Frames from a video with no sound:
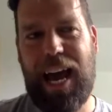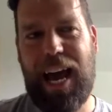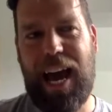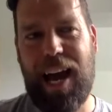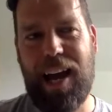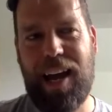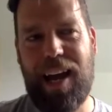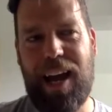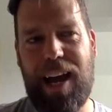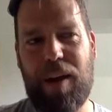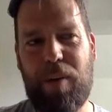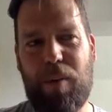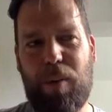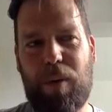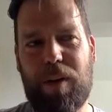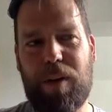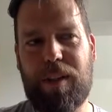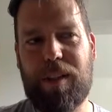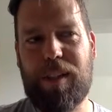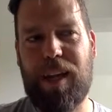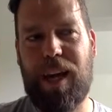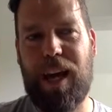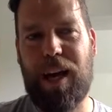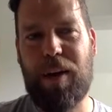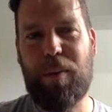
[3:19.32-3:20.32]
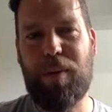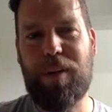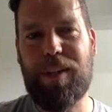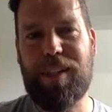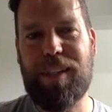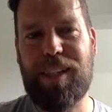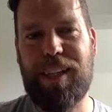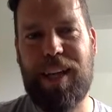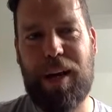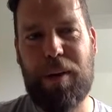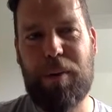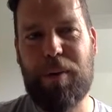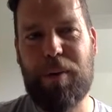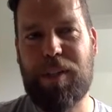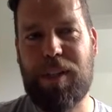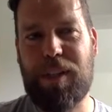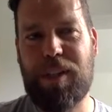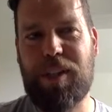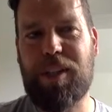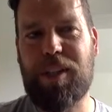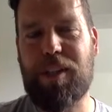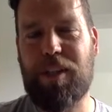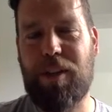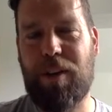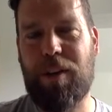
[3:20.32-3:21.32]
I was
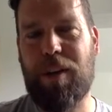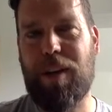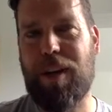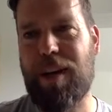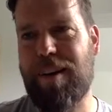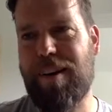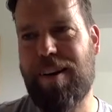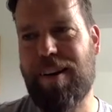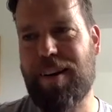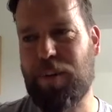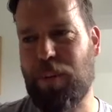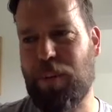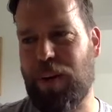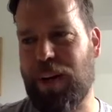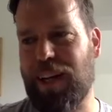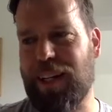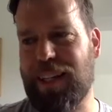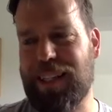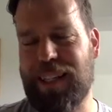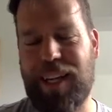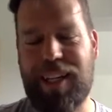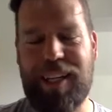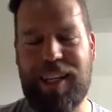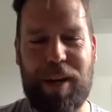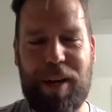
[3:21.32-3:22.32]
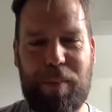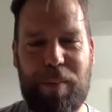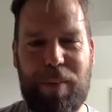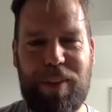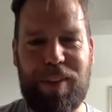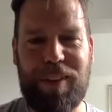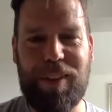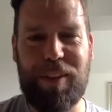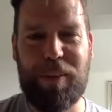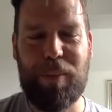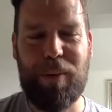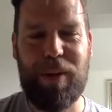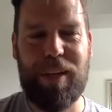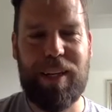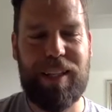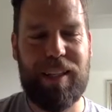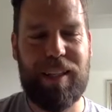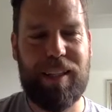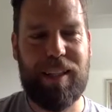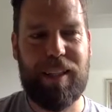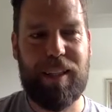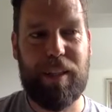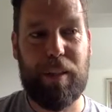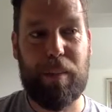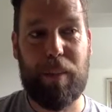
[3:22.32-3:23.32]
astonished when I sat down with
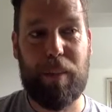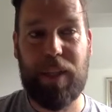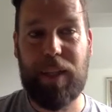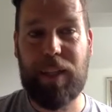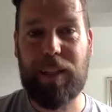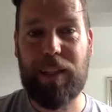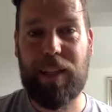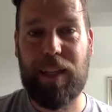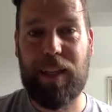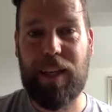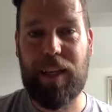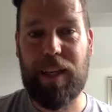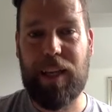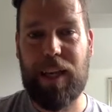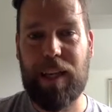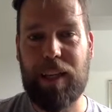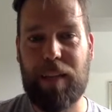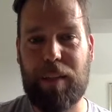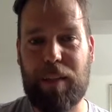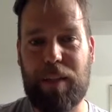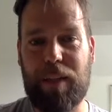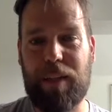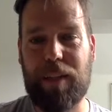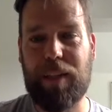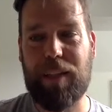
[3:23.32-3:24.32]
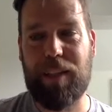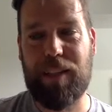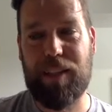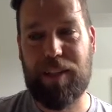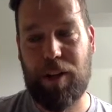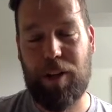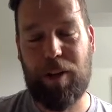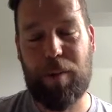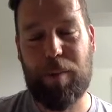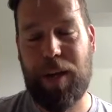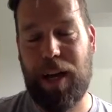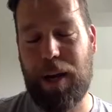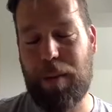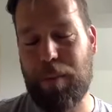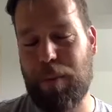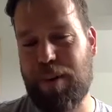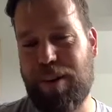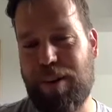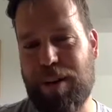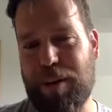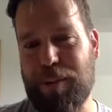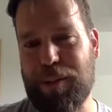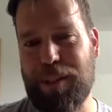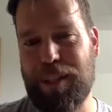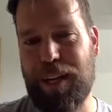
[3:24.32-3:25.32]
the builder, and the builder told me how
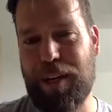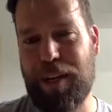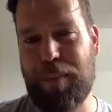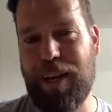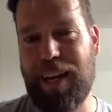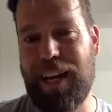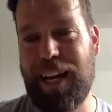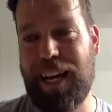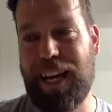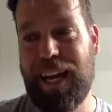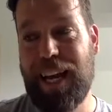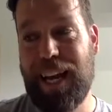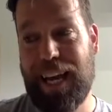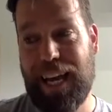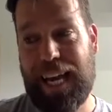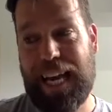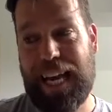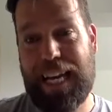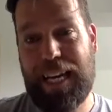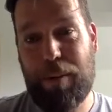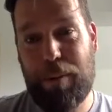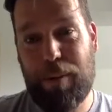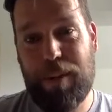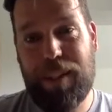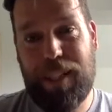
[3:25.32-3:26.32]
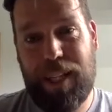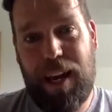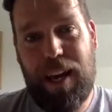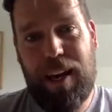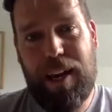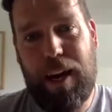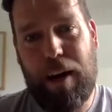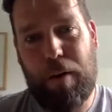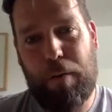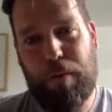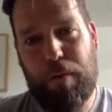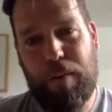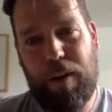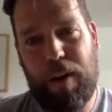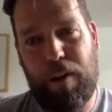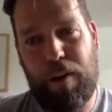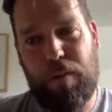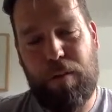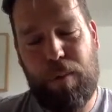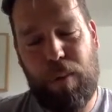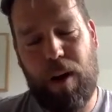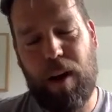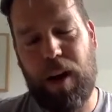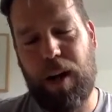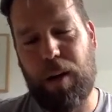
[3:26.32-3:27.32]
much it was going to be, and it was half
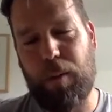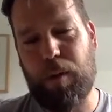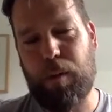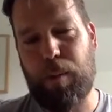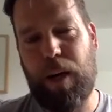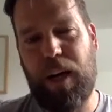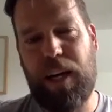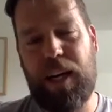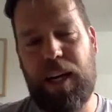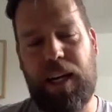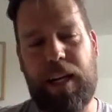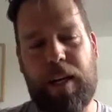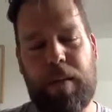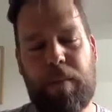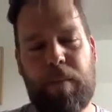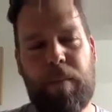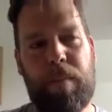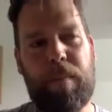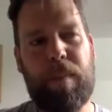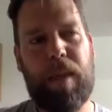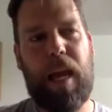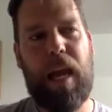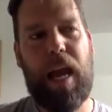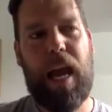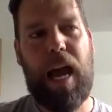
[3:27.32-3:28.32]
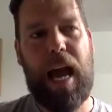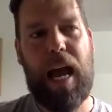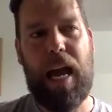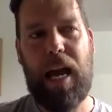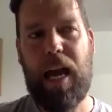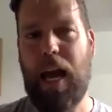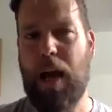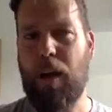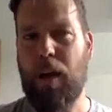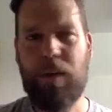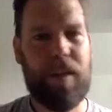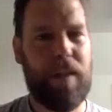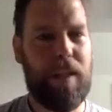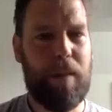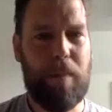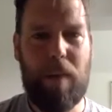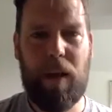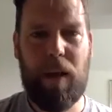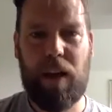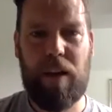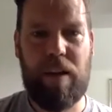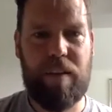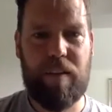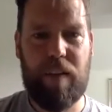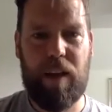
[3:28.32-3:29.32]
of what I was paying. How did you
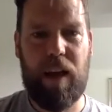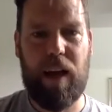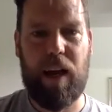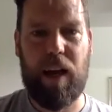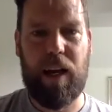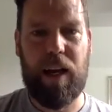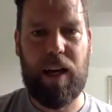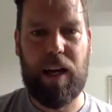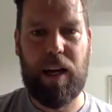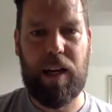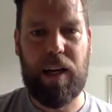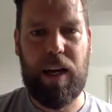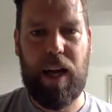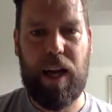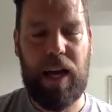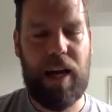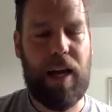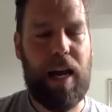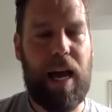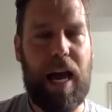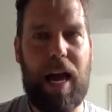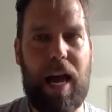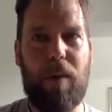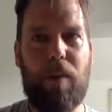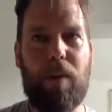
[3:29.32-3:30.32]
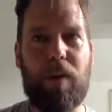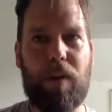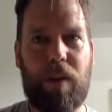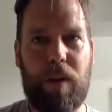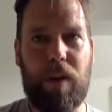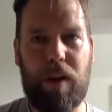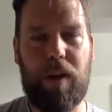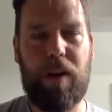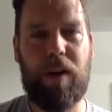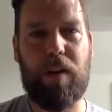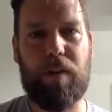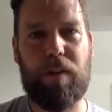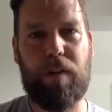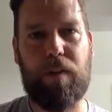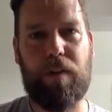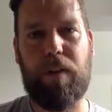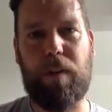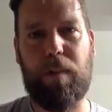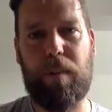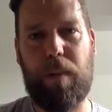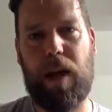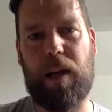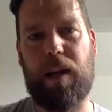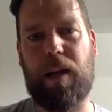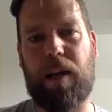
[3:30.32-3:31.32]
manage that? How on earth have
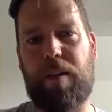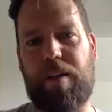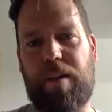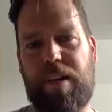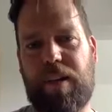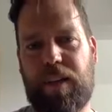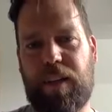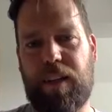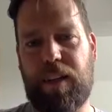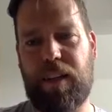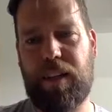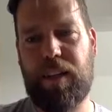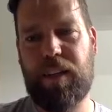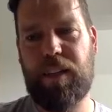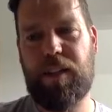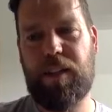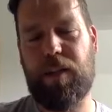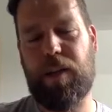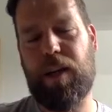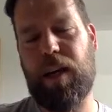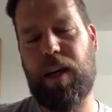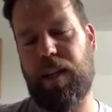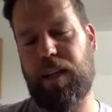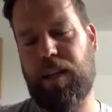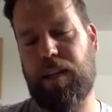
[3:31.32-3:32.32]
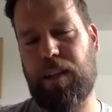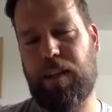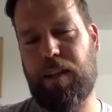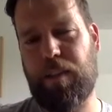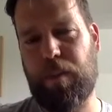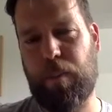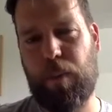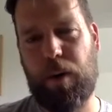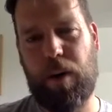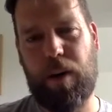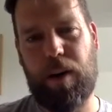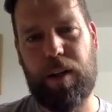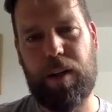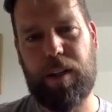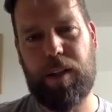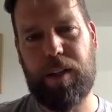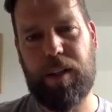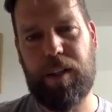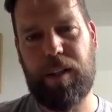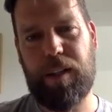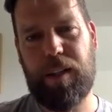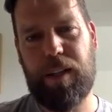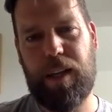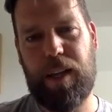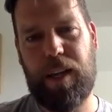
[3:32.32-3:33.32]
you managed to get the
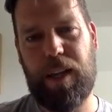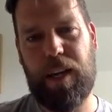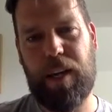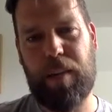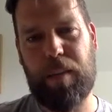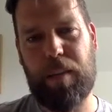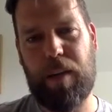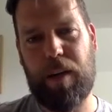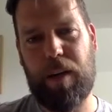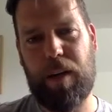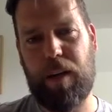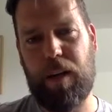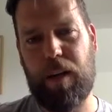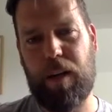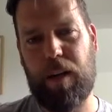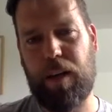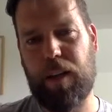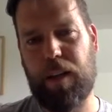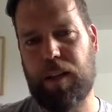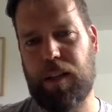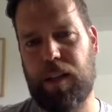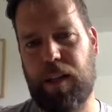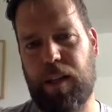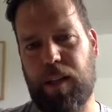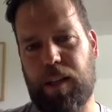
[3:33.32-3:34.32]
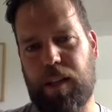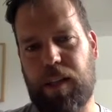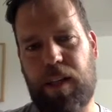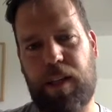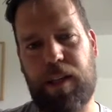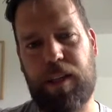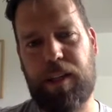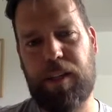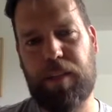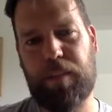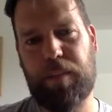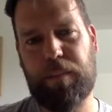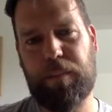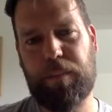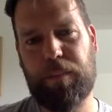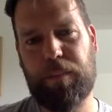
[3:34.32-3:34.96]
price as it is?